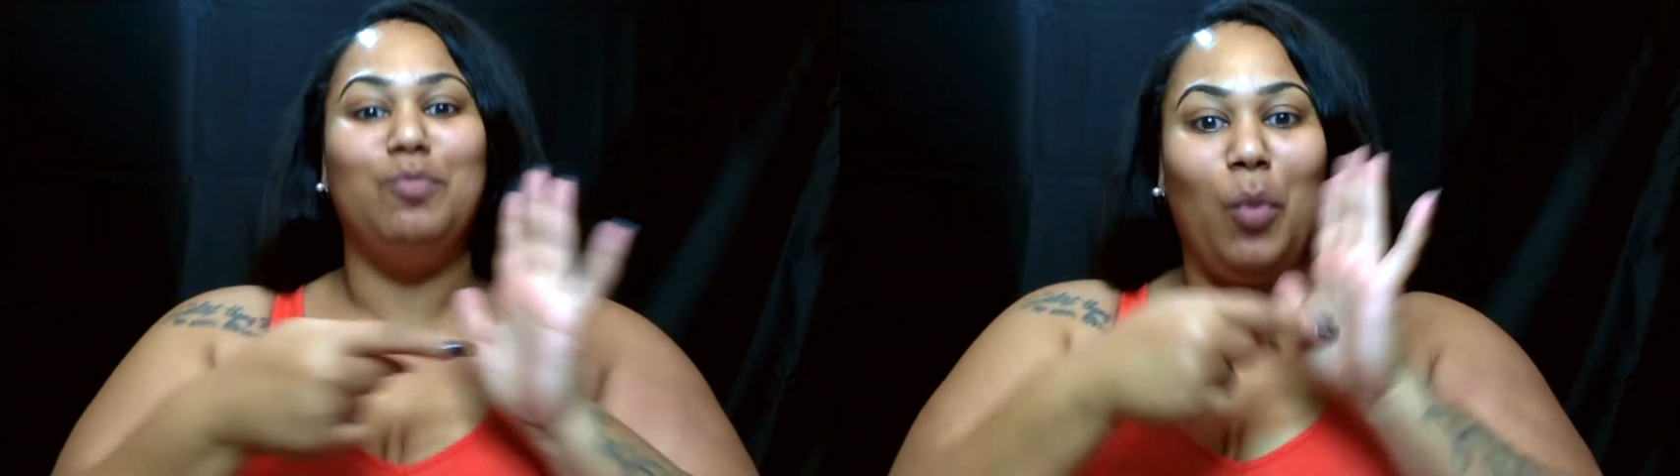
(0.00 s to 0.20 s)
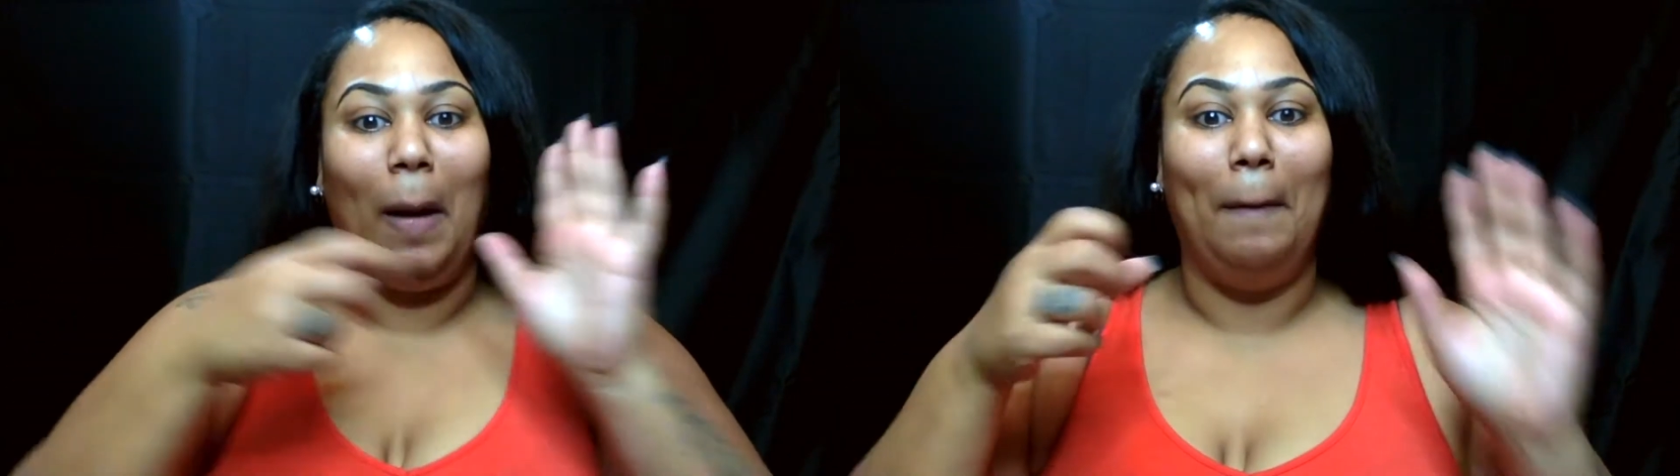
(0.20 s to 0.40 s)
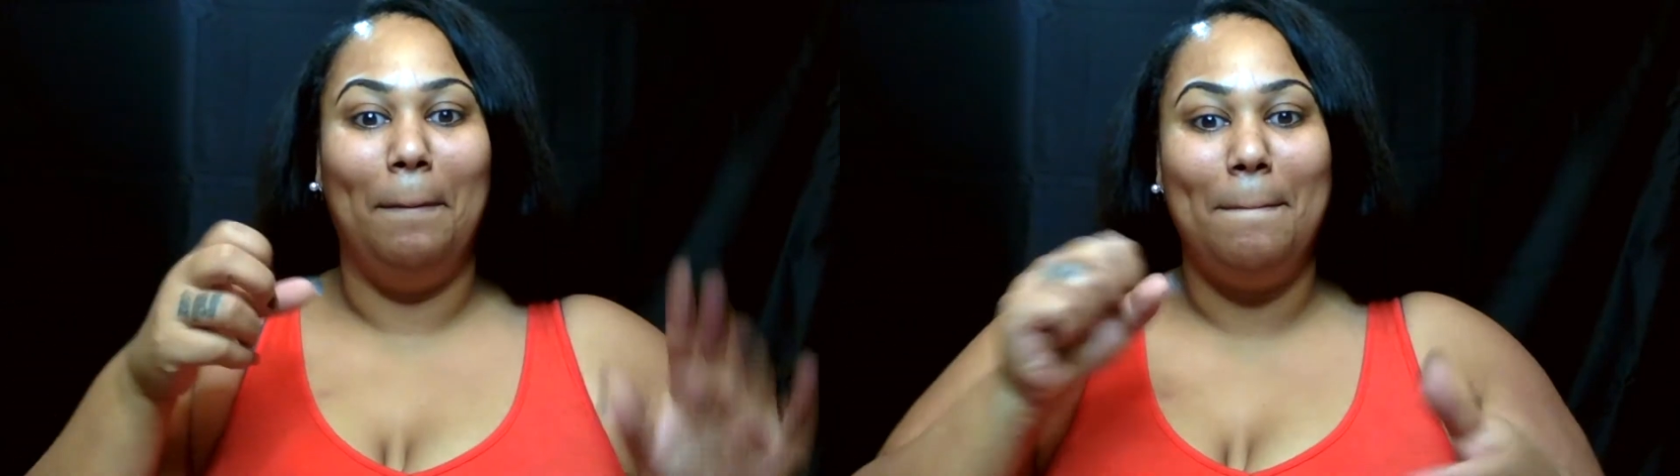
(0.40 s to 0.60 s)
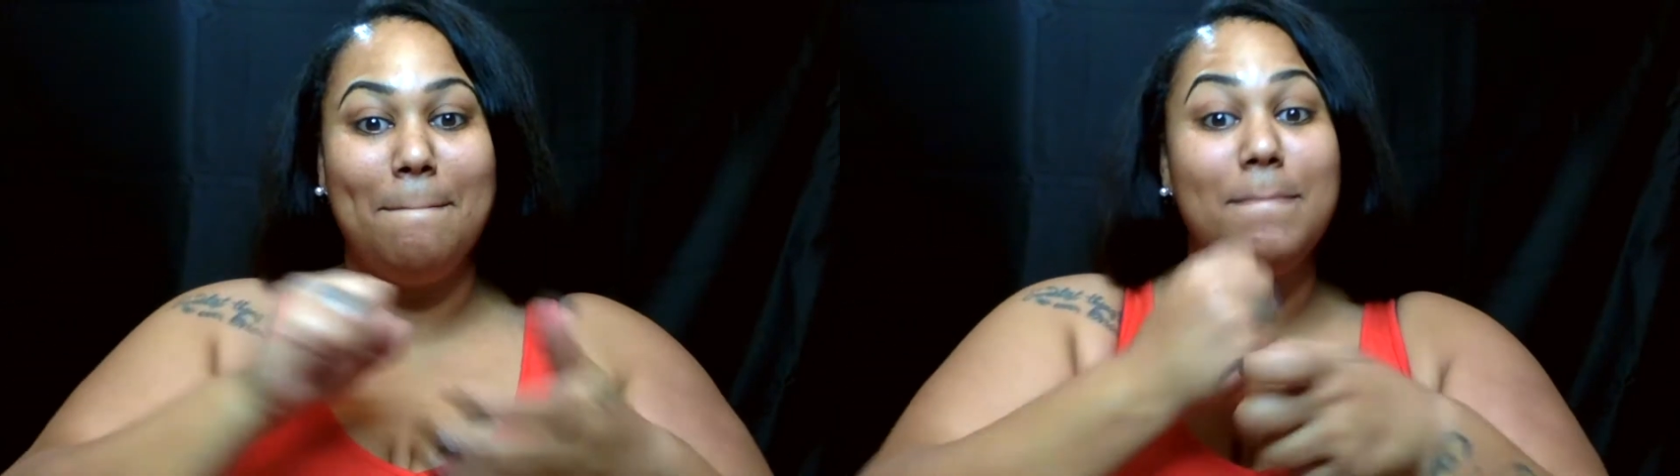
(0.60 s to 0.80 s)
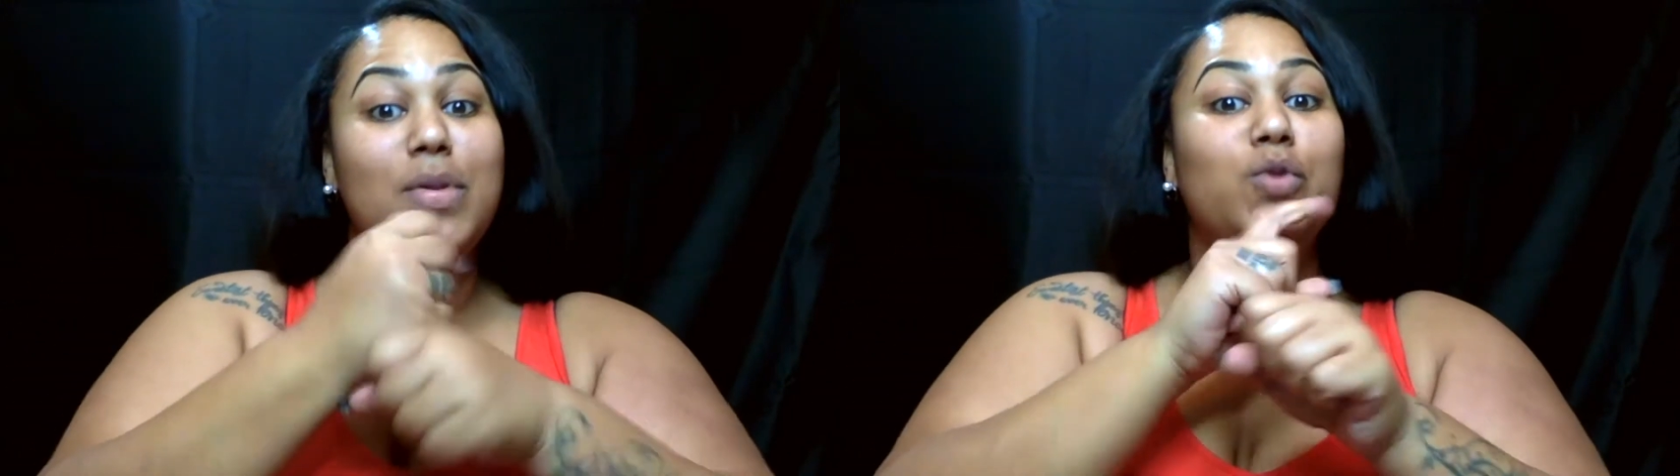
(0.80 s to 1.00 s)
Go ahead
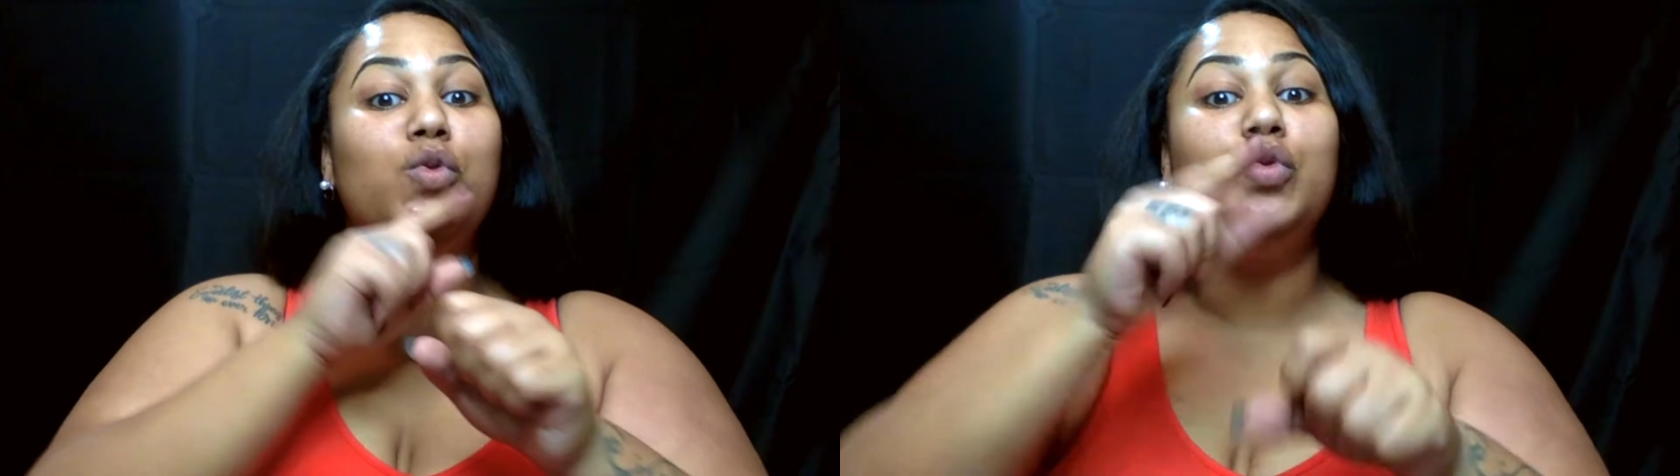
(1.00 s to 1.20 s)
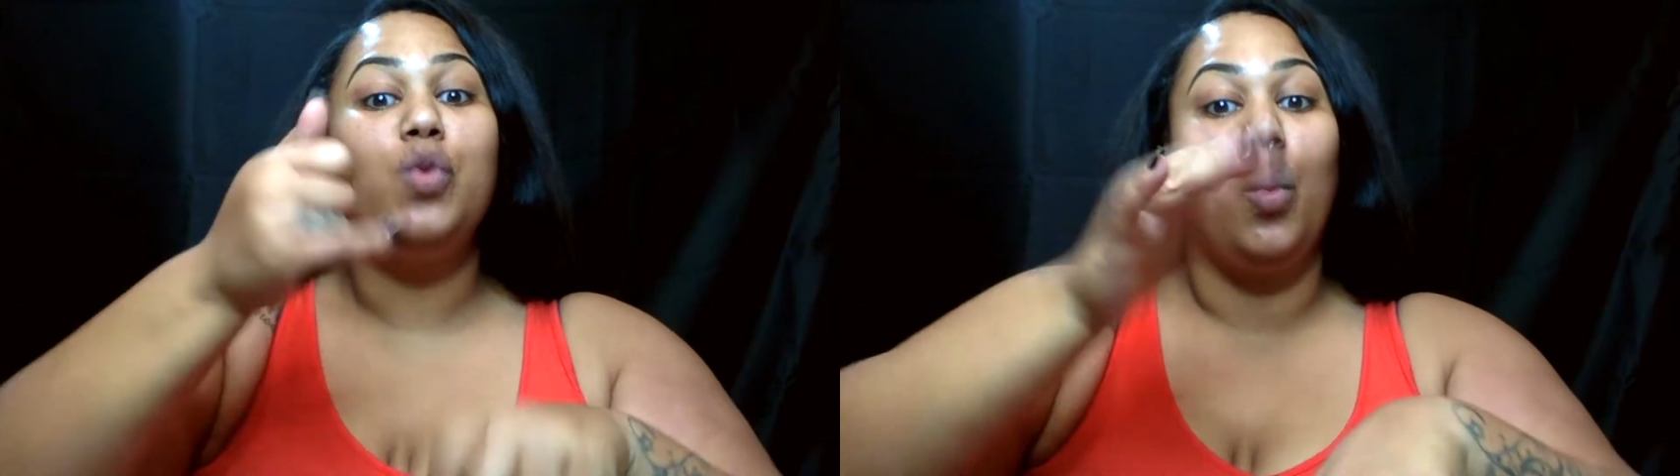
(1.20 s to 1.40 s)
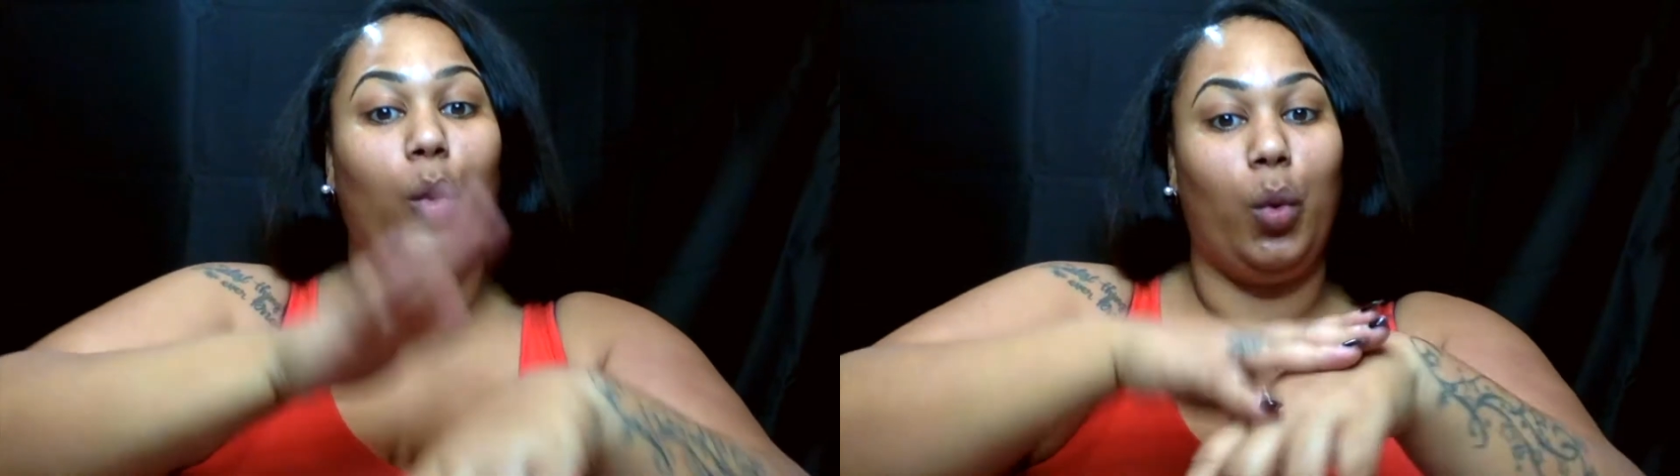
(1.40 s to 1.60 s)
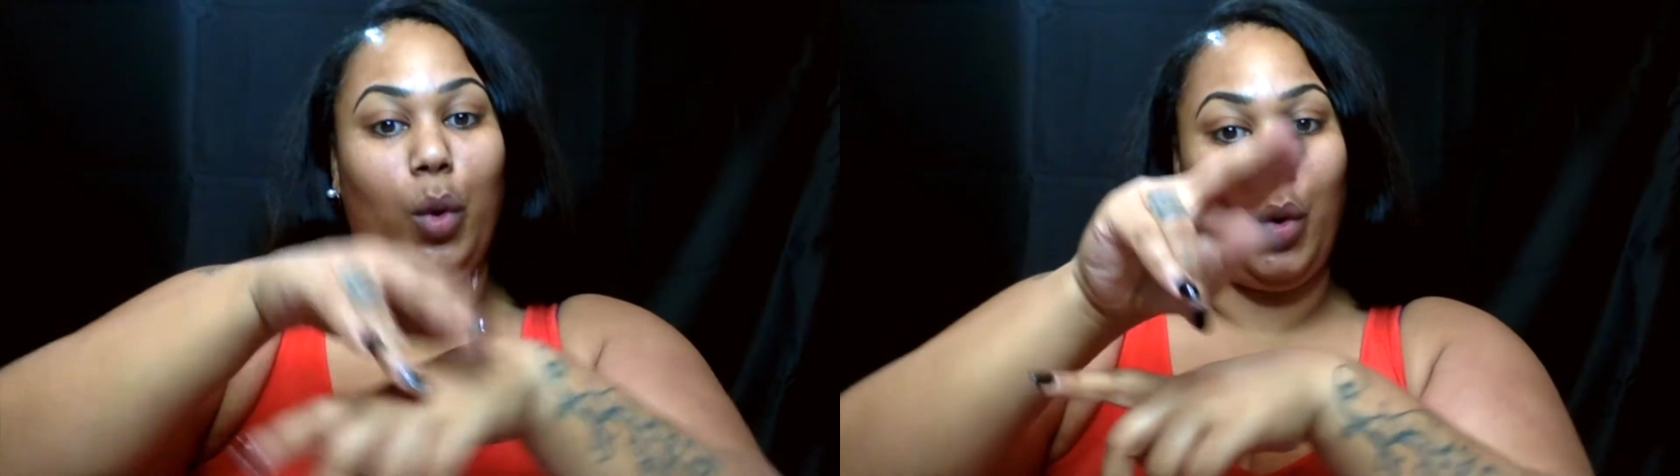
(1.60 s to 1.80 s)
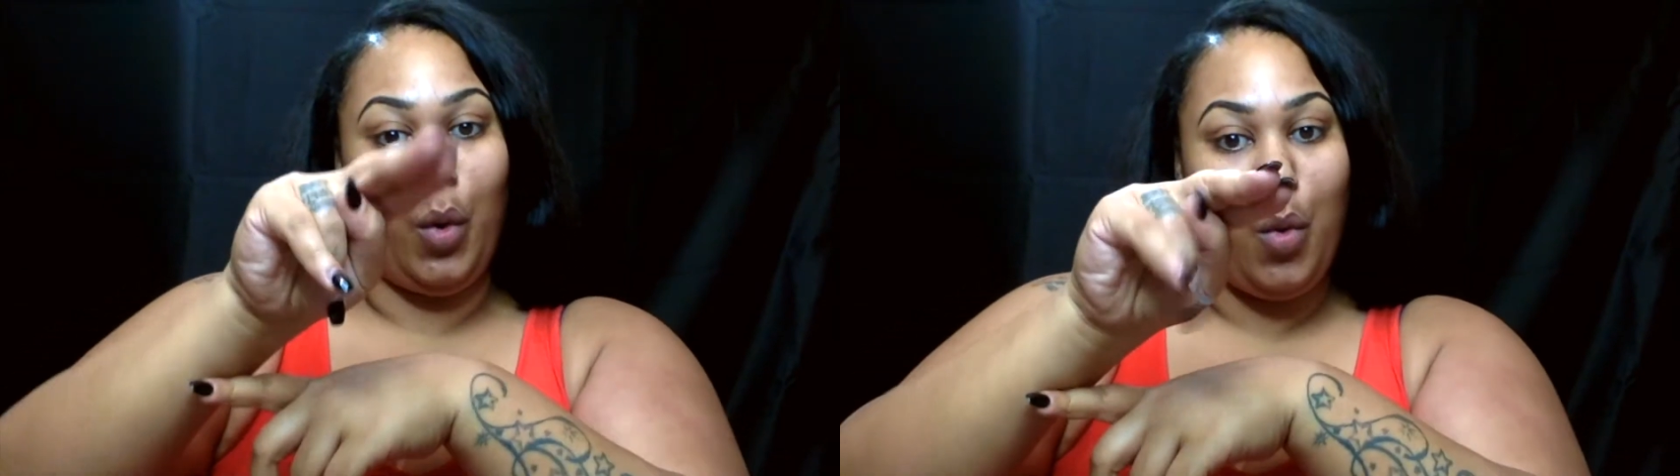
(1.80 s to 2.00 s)
and make sure you